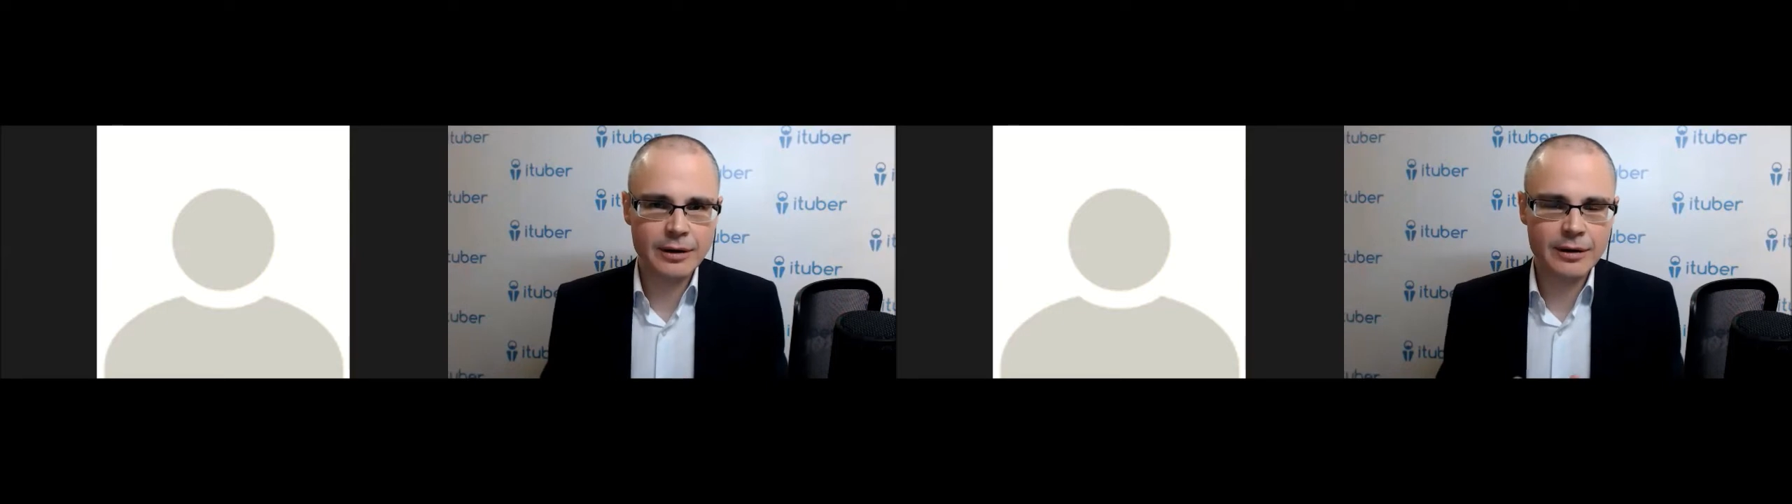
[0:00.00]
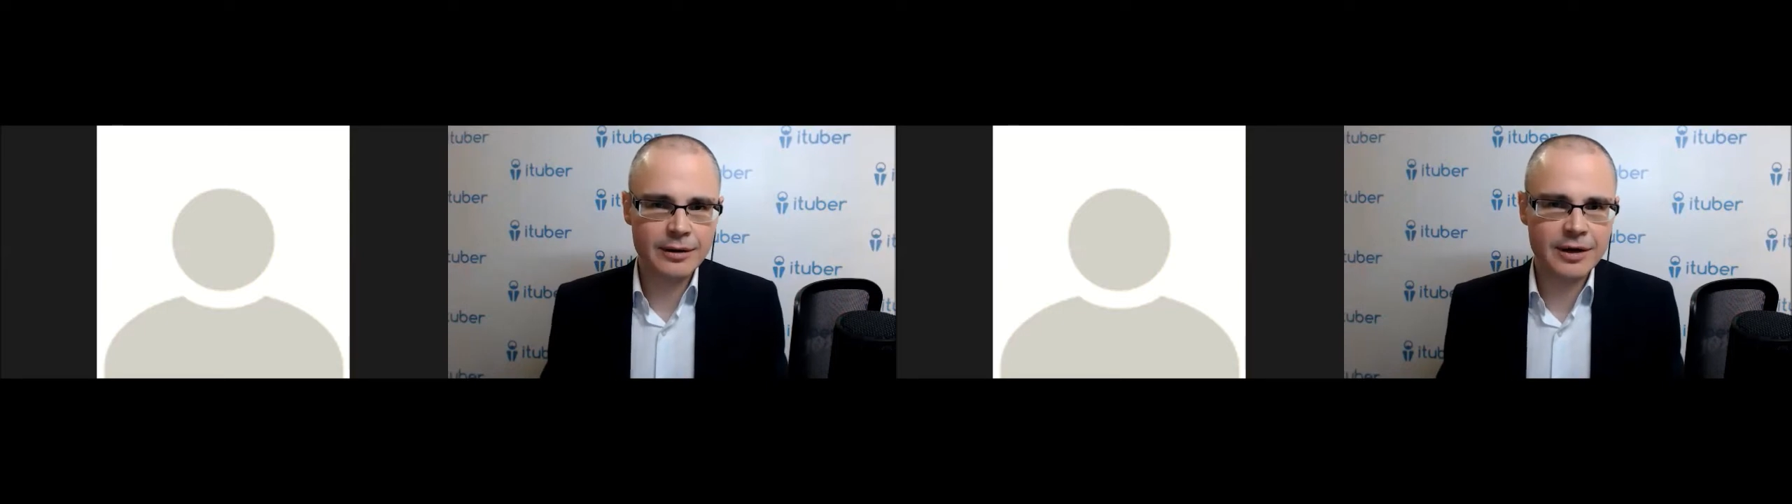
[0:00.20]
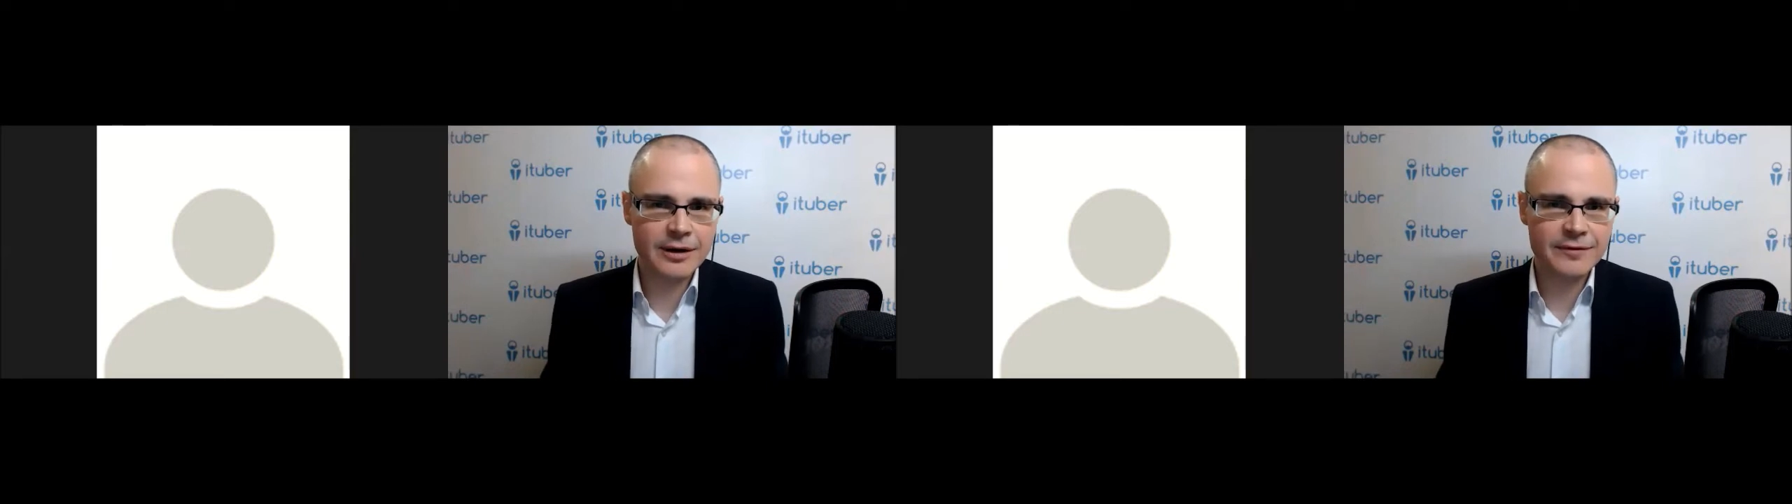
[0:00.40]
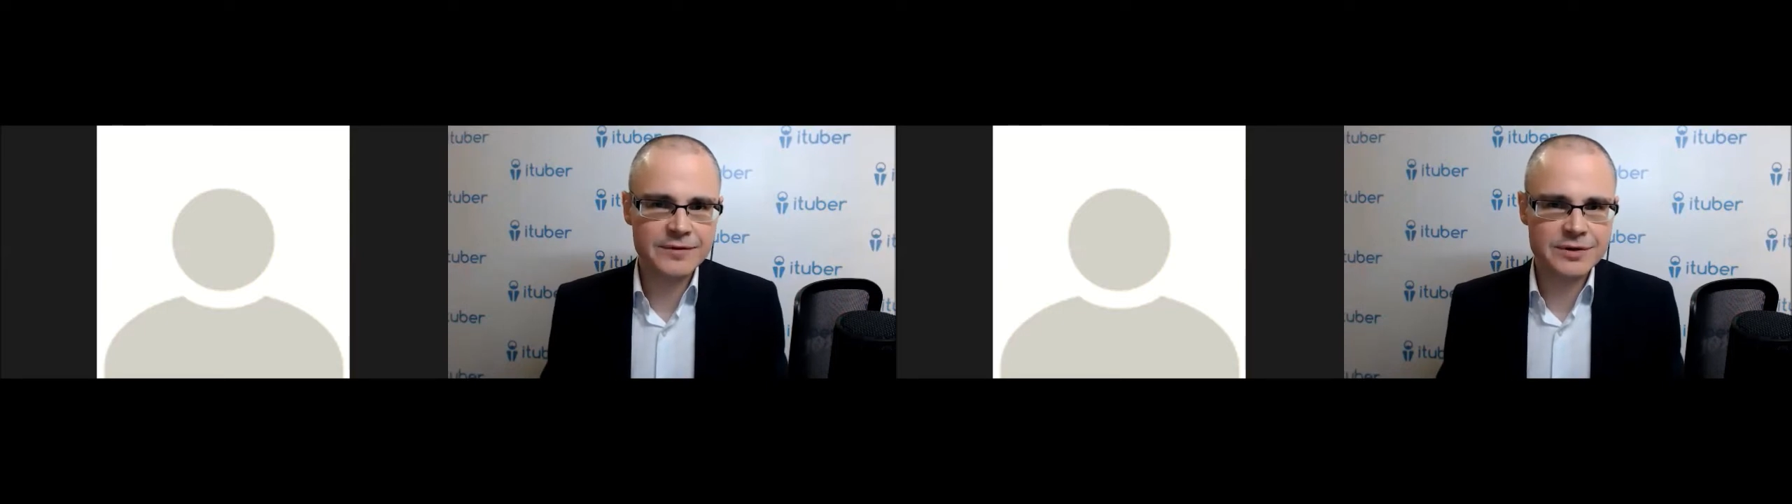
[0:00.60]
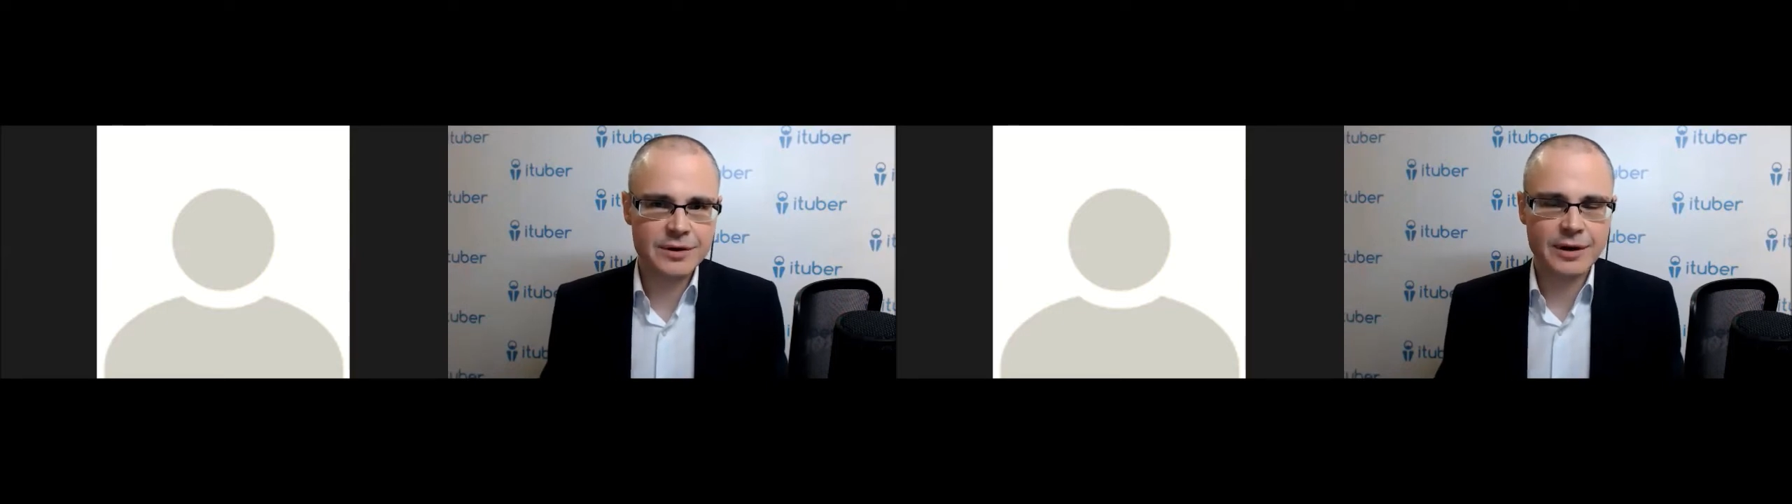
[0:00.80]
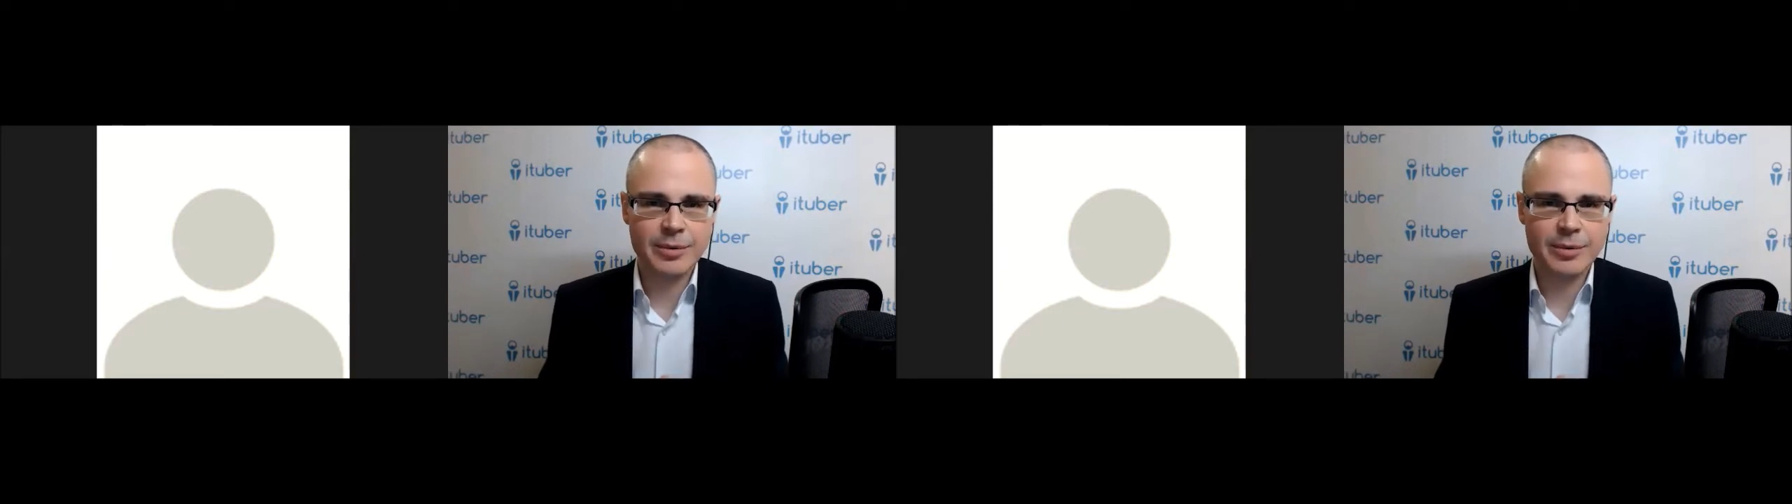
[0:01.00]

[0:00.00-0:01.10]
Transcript: native city,